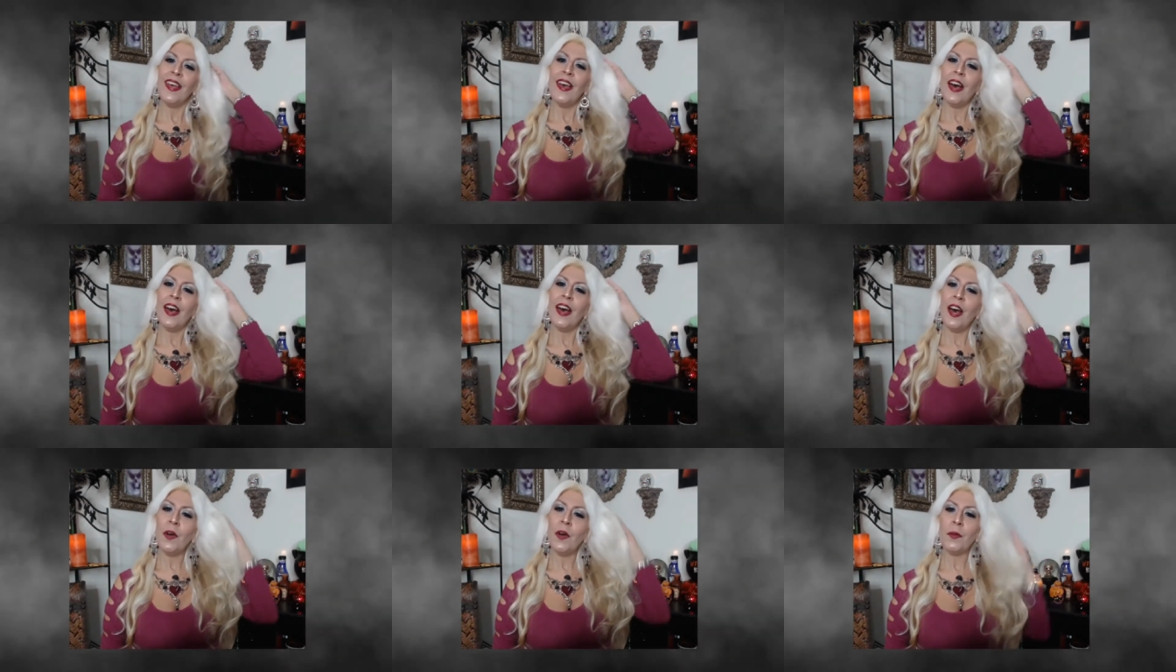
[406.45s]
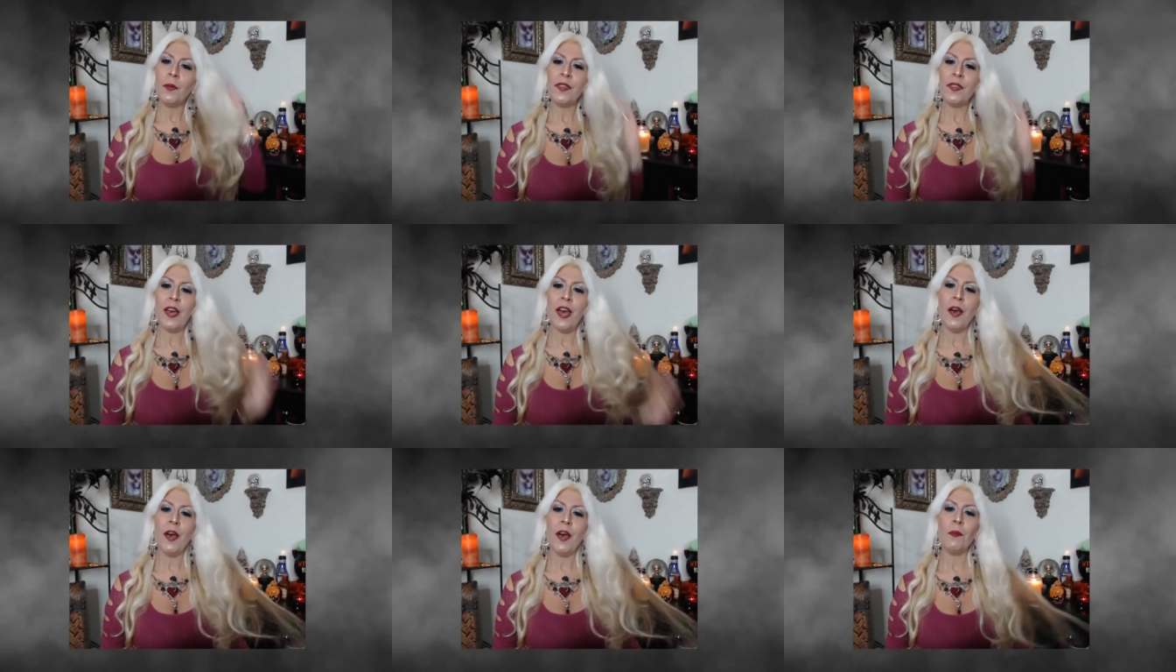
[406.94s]
uh, with
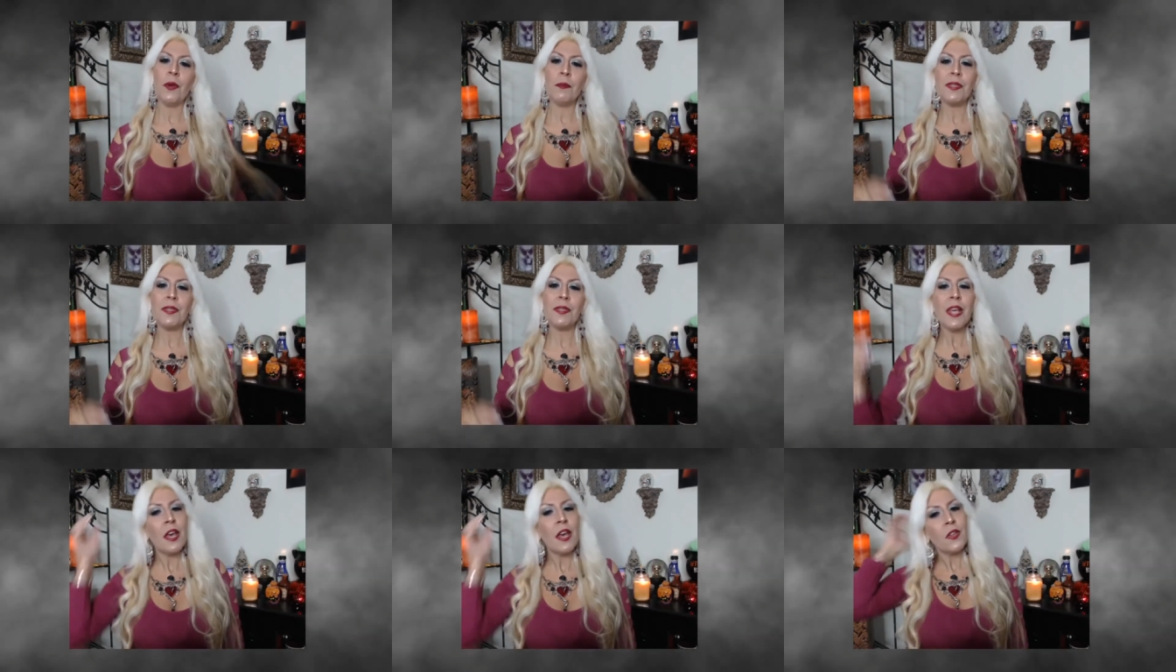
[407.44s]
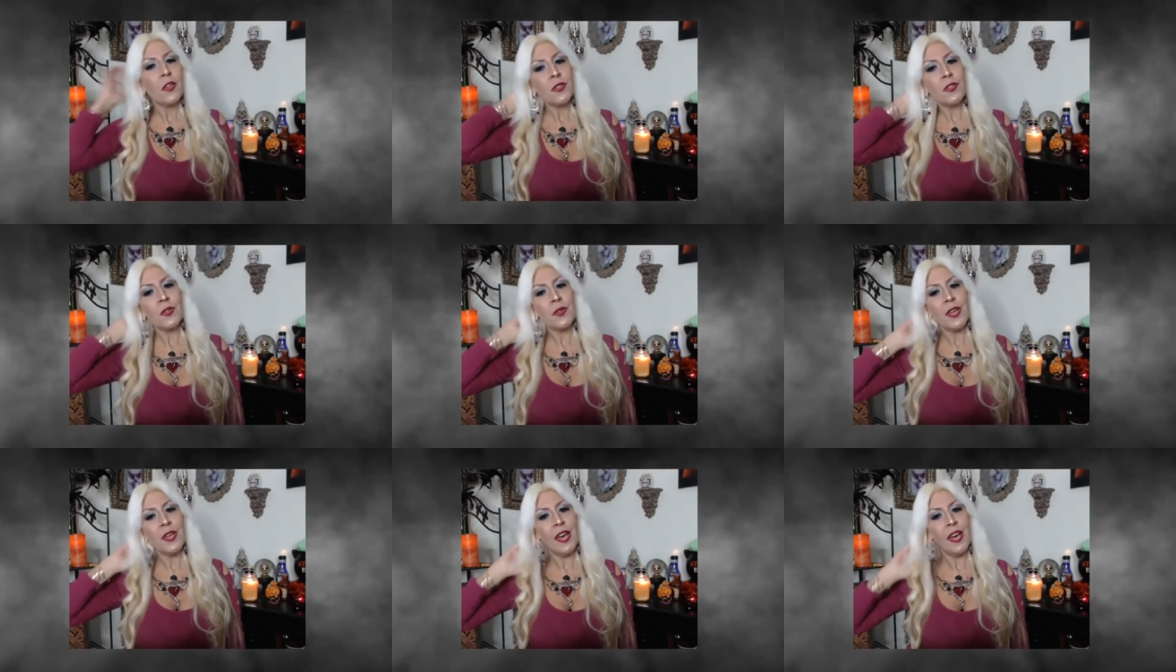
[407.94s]
cobwebs.
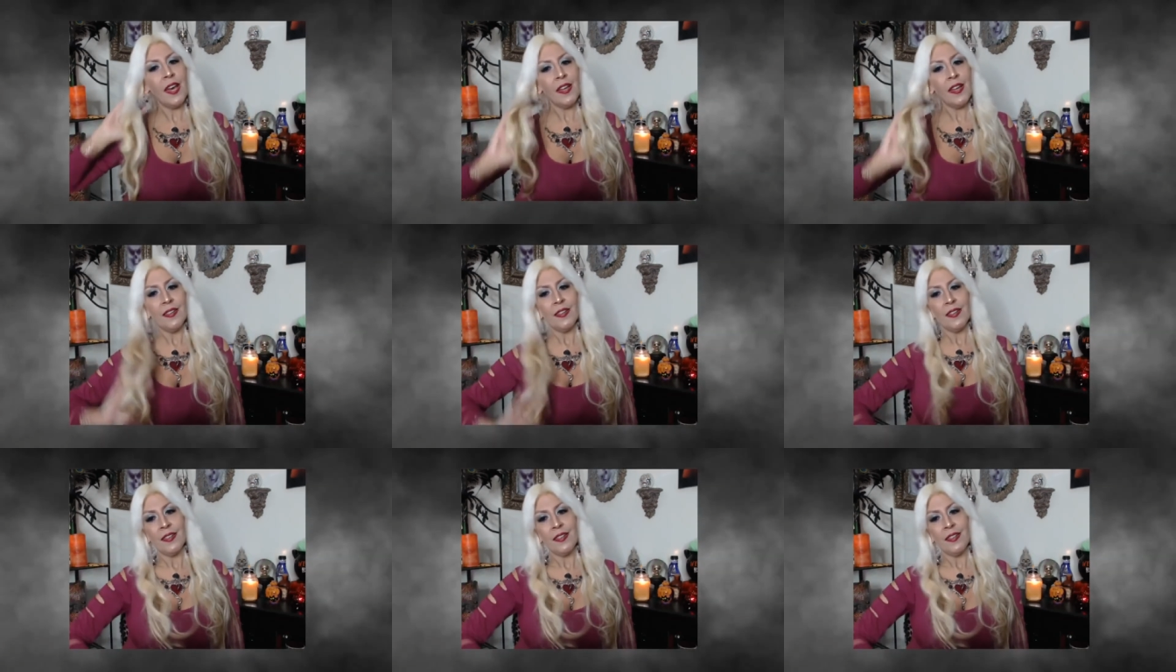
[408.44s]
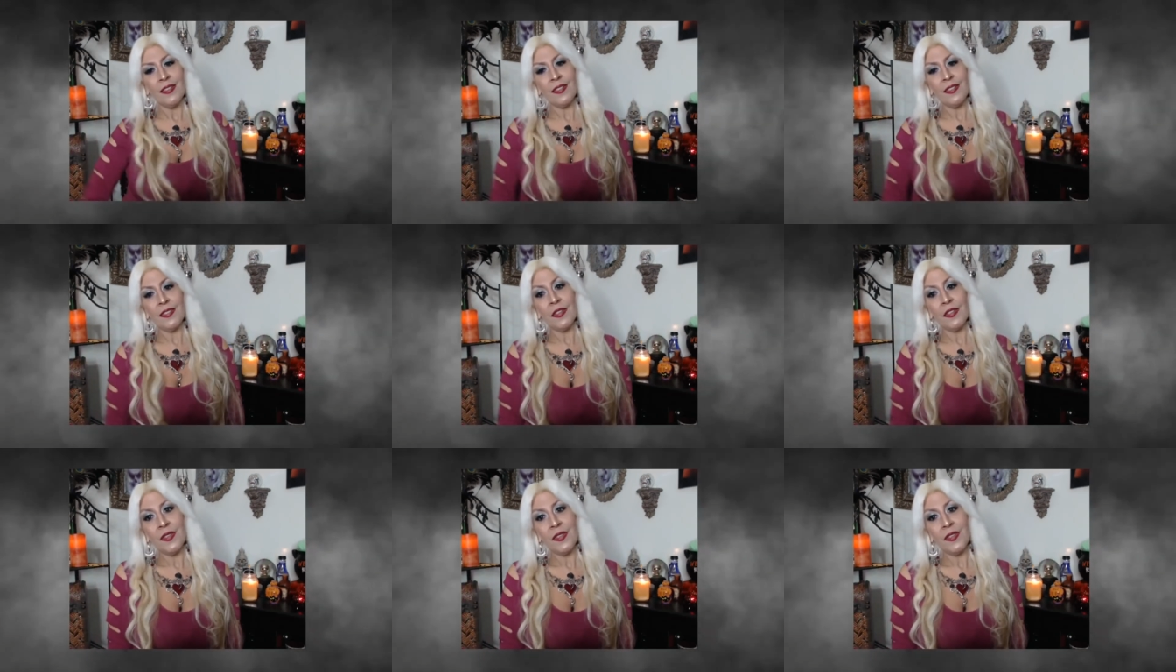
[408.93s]
So yeah,
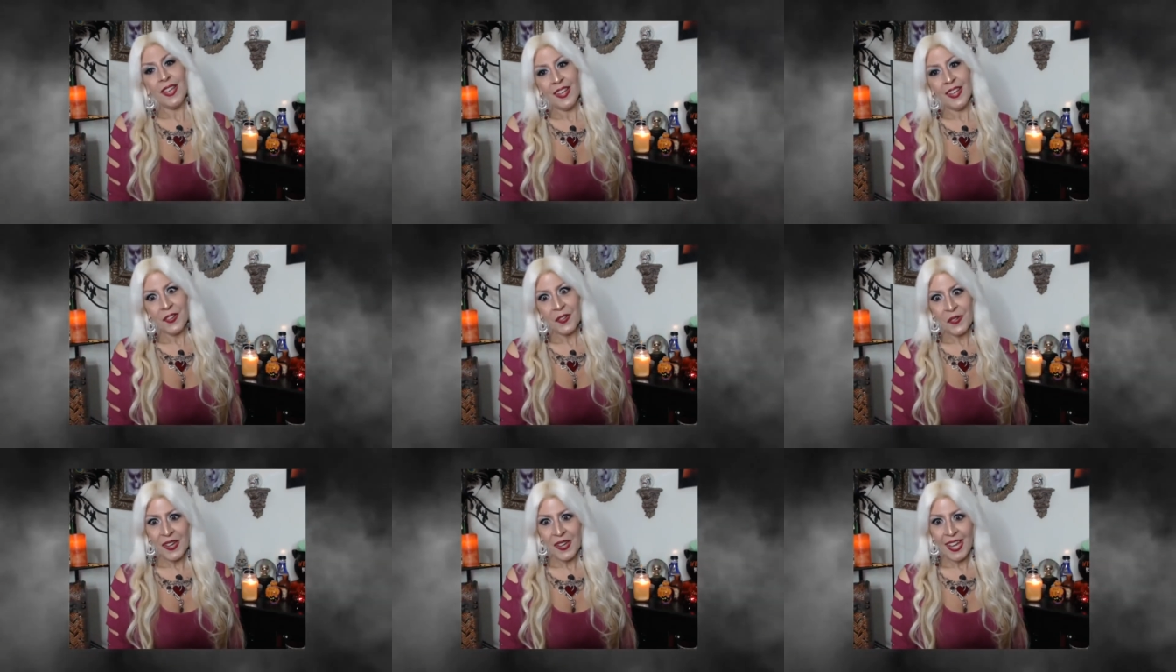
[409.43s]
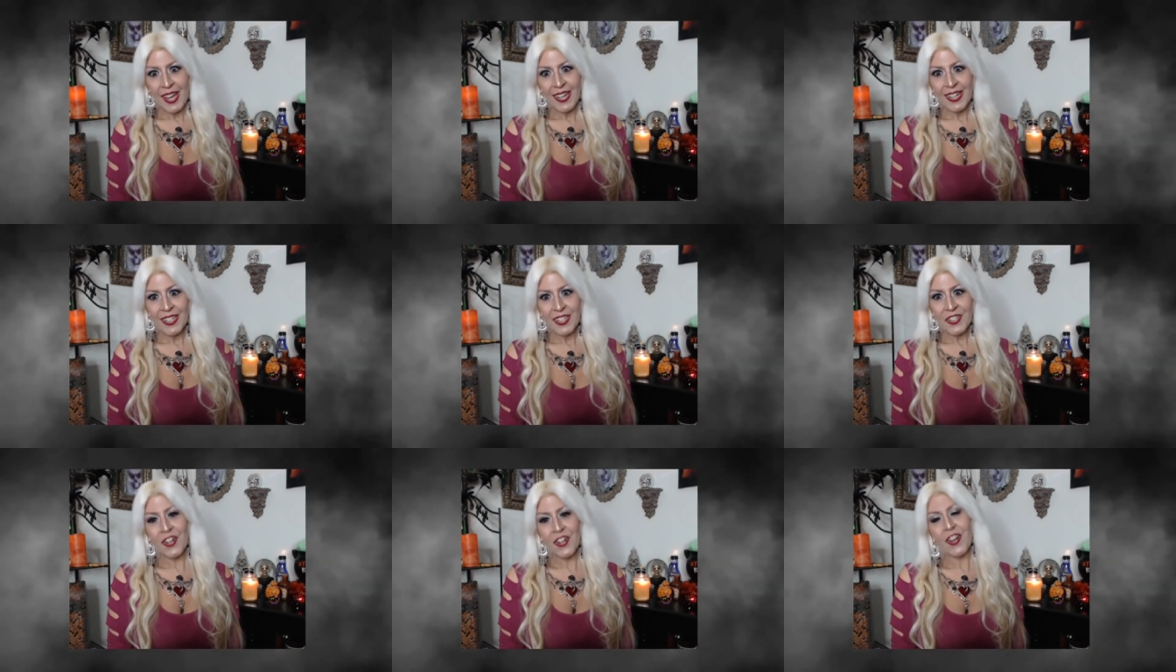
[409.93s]
so yeah, go ahead
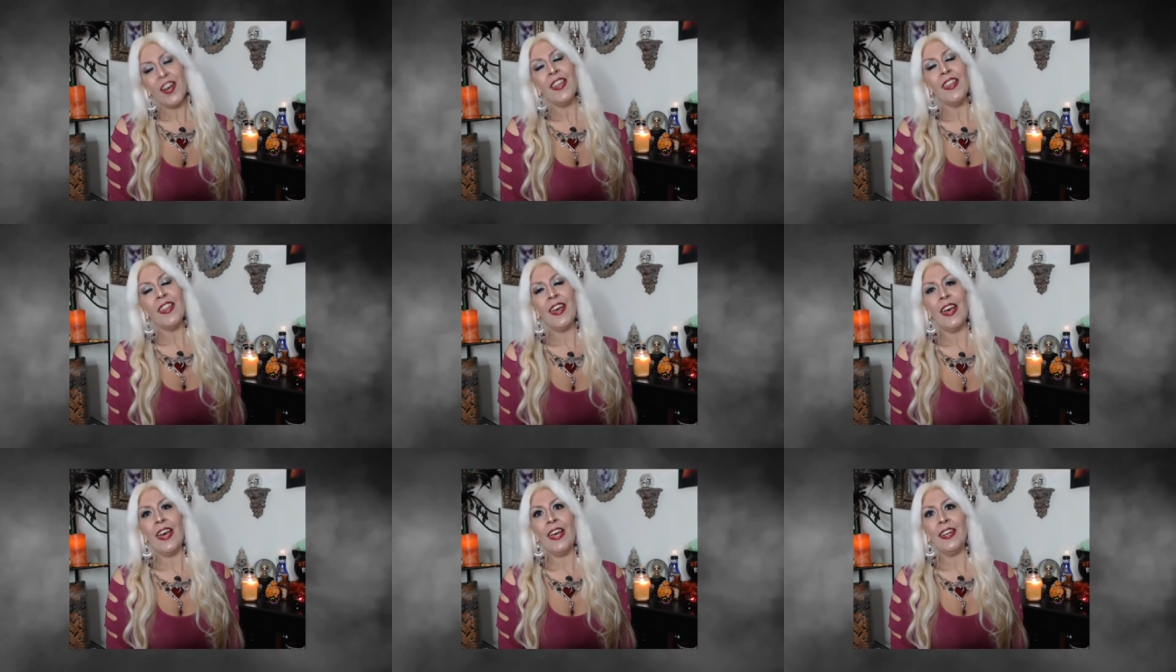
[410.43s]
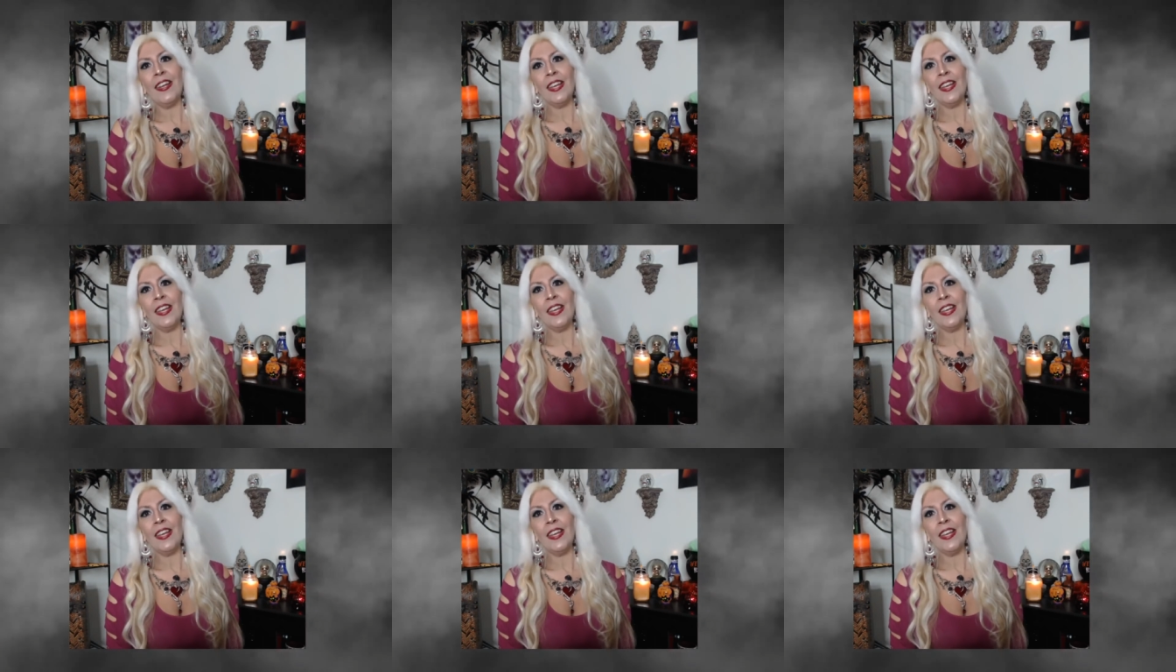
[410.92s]
and try that.